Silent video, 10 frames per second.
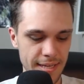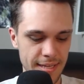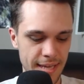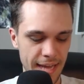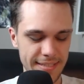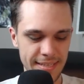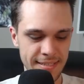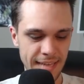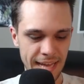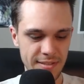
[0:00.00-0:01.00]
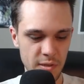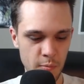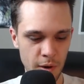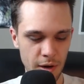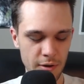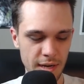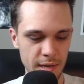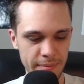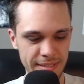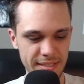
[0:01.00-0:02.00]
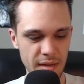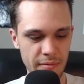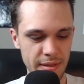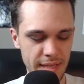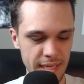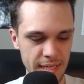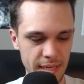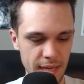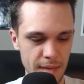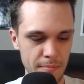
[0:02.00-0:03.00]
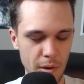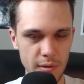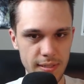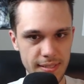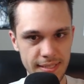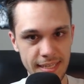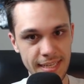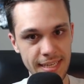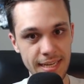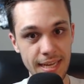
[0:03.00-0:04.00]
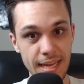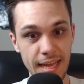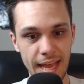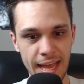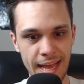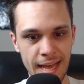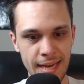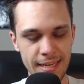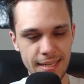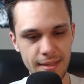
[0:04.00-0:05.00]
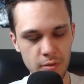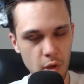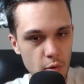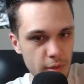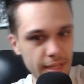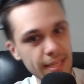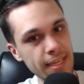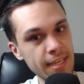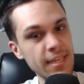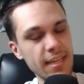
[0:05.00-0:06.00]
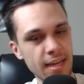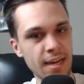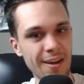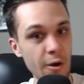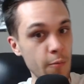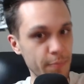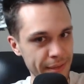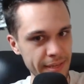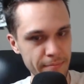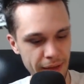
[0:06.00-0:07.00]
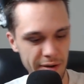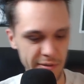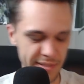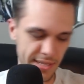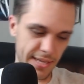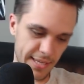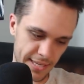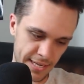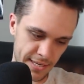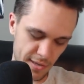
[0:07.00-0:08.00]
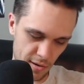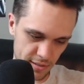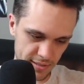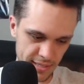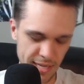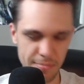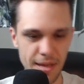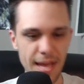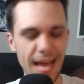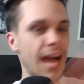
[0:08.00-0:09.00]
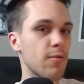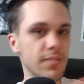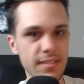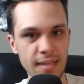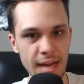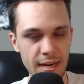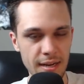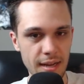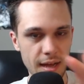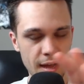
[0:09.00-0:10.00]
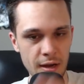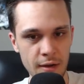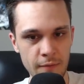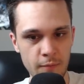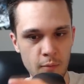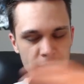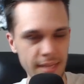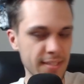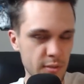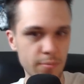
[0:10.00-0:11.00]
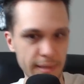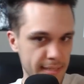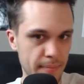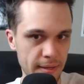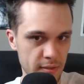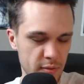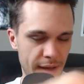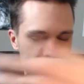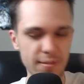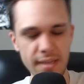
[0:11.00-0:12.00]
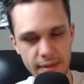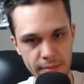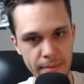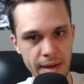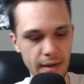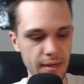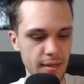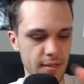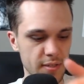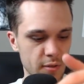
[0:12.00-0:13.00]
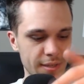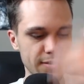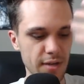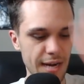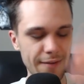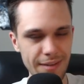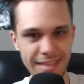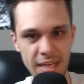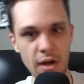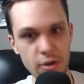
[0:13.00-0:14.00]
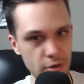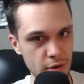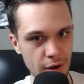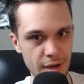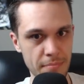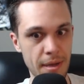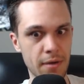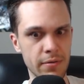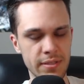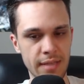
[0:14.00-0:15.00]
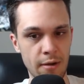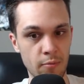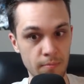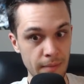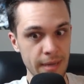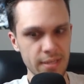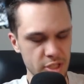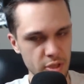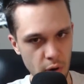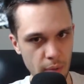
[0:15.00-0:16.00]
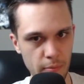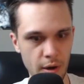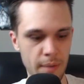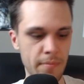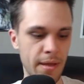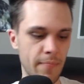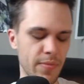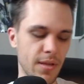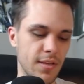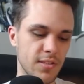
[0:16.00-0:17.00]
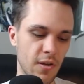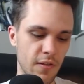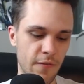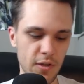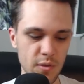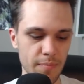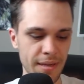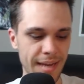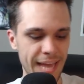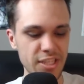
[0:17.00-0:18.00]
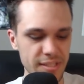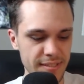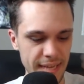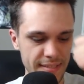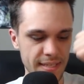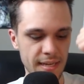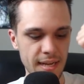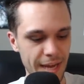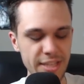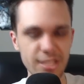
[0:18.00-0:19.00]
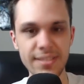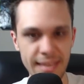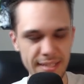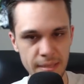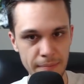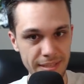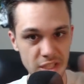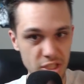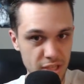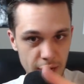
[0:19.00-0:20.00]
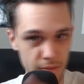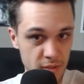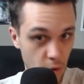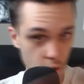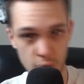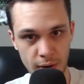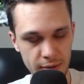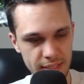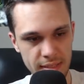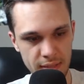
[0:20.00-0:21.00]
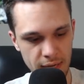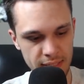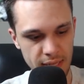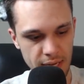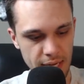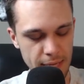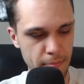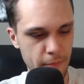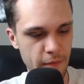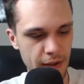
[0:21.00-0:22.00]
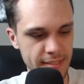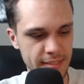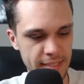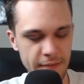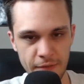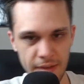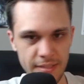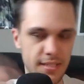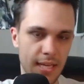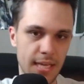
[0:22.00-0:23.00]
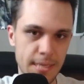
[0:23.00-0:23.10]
guesses as to what are going to be some of the most seen and low-key OP medals in Coliseum outside of what is to be expected, so outside of the meta. So these are kind of like the underdog medals that might show up quite a bit. So the first one being HT Zexion. HT Zexion basically just covers all grounds. He provides defense